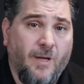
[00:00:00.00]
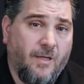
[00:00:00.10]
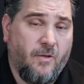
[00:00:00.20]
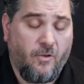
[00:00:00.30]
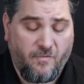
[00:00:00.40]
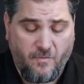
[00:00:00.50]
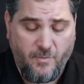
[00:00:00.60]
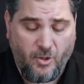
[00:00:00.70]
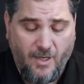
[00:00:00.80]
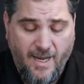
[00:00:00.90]
regulator
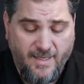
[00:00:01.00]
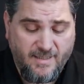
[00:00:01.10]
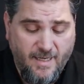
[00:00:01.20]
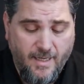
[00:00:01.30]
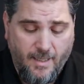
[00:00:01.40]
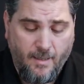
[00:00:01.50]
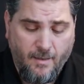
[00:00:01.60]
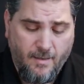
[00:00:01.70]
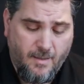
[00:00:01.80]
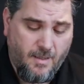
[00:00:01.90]
from your ASA,
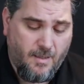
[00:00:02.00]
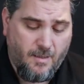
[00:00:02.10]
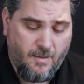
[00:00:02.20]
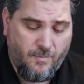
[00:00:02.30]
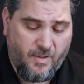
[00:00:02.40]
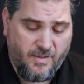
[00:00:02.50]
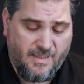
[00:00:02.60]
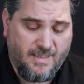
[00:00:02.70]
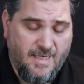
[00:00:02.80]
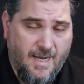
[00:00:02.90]
because
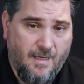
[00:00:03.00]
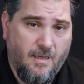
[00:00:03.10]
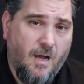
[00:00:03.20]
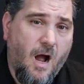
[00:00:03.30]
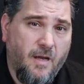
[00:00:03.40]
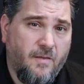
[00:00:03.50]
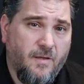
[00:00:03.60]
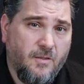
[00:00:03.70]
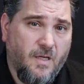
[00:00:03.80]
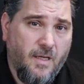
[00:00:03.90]
that's not in
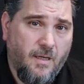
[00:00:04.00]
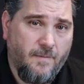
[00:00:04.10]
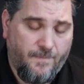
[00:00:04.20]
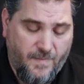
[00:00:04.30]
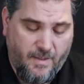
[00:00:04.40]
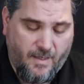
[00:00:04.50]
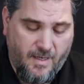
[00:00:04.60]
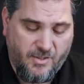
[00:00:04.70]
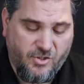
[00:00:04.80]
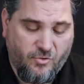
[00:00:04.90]
there tight, it
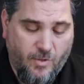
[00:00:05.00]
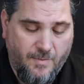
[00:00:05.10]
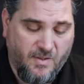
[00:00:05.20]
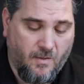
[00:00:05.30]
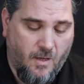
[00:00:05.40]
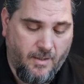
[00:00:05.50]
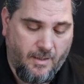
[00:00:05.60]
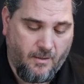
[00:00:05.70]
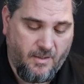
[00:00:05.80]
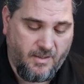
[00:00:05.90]
kind of scrapes along
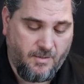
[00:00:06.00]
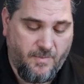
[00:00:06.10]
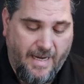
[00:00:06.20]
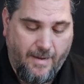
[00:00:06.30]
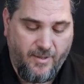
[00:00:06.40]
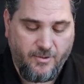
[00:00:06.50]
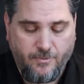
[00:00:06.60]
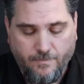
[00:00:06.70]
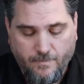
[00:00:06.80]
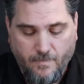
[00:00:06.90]
here and does some
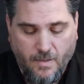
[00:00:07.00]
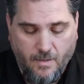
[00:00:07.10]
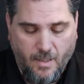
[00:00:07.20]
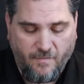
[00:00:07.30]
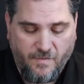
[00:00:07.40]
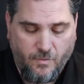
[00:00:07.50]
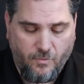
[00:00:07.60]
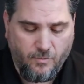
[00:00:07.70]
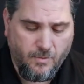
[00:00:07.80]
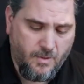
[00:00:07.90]
damage. If
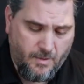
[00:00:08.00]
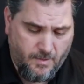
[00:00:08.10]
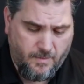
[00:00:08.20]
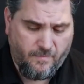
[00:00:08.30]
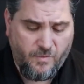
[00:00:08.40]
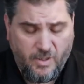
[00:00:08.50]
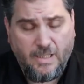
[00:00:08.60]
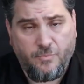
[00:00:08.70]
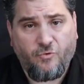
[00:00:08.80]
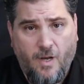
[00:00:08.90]
you
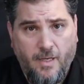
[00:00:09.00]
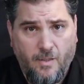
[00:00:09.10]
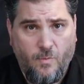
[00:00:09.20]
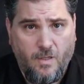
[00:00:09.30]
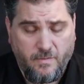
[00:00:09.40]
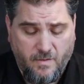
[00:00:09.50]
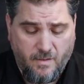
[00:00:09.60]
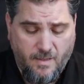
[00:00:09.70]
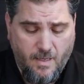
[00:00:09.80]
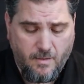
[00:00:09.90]
keep trying it while it's
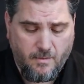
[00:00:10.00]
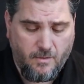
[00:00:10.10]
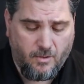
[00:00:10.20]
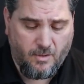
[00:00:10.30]
like that, you're